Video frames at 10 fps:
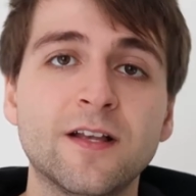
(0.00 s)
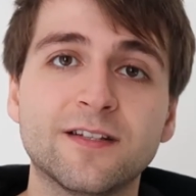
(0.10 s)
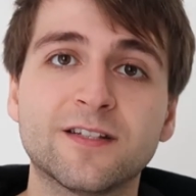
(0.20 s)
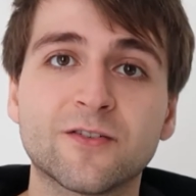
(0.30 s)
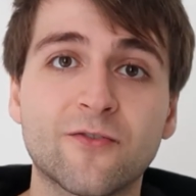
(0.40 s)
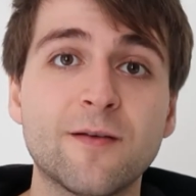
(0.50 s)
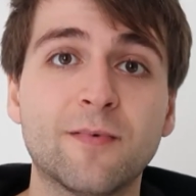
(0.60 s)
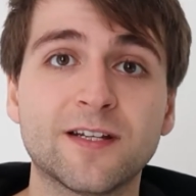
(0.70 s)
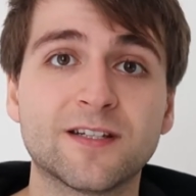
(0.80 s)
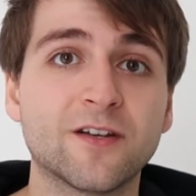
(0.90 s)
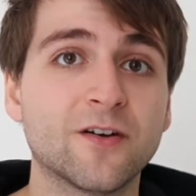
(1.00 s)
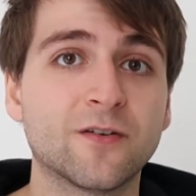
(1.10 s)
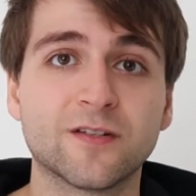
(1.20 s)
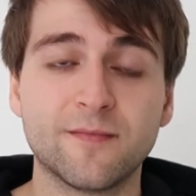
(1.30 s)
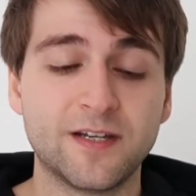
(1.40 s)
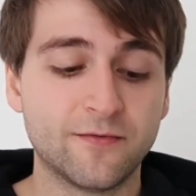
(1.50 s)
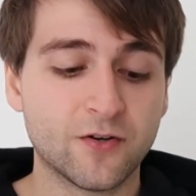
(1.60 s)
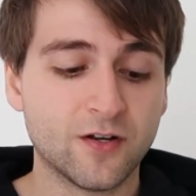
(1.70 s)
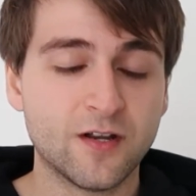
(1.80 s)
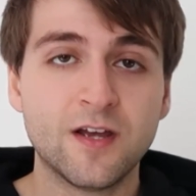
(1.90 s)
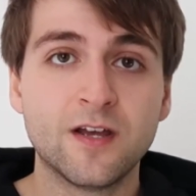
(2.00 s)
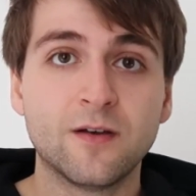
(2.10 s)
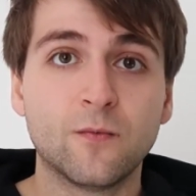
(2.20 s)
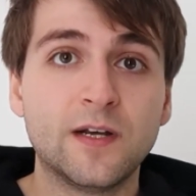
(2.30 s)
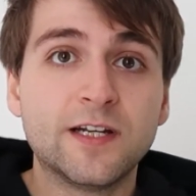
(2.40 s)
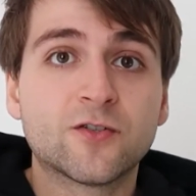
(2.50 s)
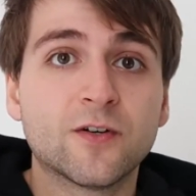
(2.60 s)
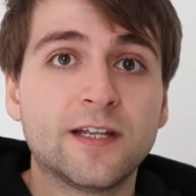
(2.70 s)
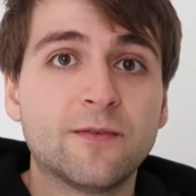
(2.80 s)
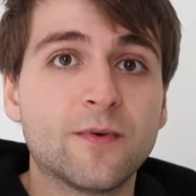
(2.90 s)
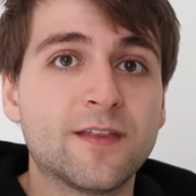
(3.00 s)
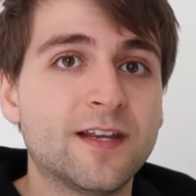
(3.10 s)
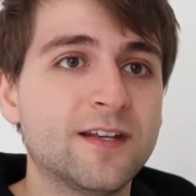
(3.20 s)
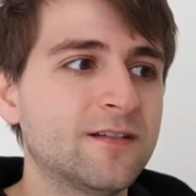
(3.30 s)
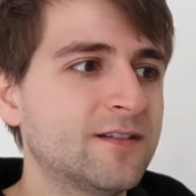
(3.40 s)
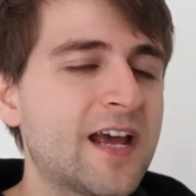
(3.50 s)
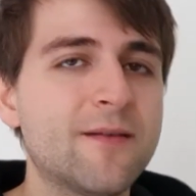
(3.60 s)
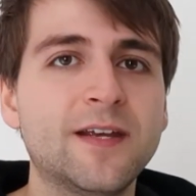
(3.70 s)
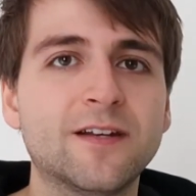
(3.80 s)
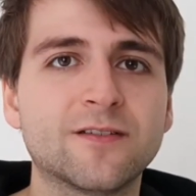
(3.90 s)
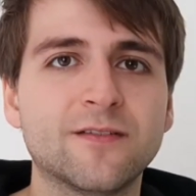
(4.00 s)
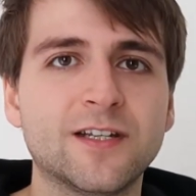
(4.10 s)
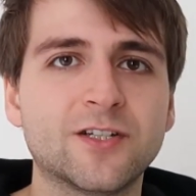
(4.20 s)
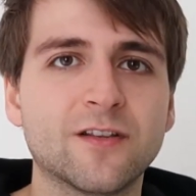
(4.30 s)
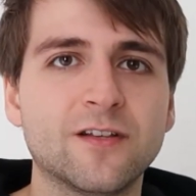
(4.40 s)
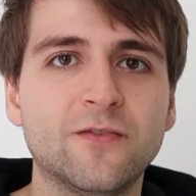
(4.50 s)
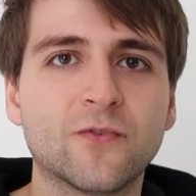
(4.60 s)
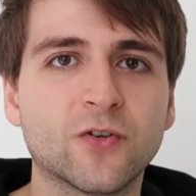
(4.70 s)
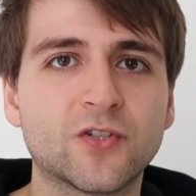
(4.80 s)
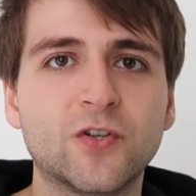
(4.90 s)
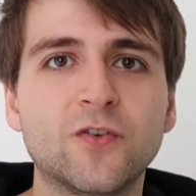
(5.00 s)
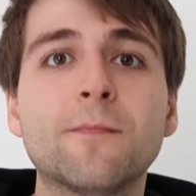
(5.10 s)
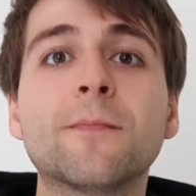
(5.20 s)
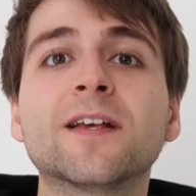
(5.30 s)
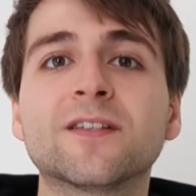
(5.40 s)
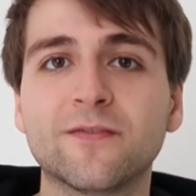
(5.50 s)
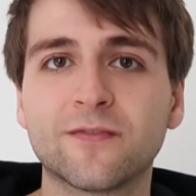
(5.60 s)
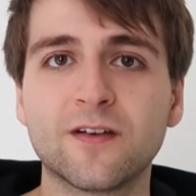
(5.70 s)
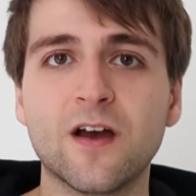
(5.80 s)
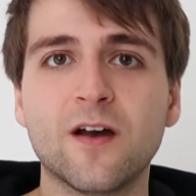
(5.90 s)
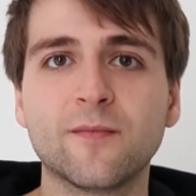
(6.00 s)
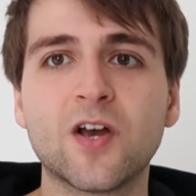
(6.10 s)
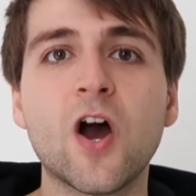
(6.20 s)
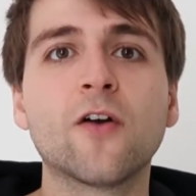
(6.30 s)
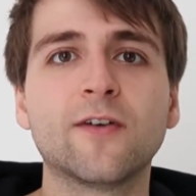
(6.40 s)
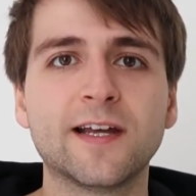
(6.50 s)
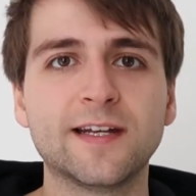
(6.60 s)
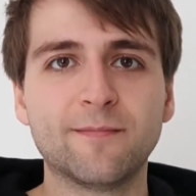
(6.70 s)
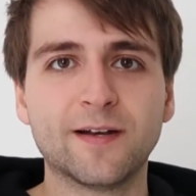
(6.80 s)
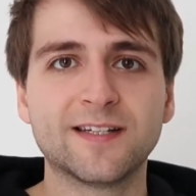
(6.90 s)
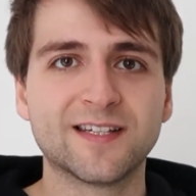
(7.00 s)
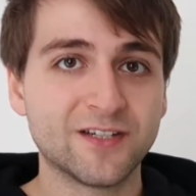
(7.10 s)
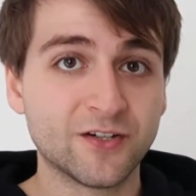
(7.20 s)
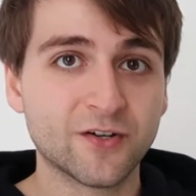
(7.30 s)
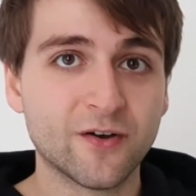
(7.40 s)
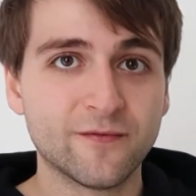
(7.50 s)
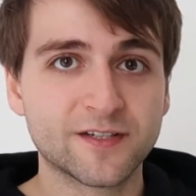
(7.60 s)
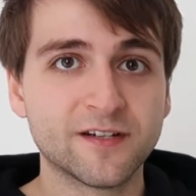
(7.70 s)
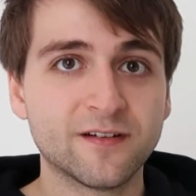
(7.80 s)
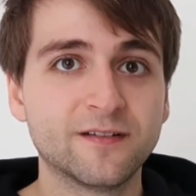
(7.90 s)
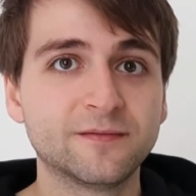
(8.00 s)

this is a great place to go, because I mean you've got literally within 10 meters of each other you've got 2 massive car related places you can go and visit.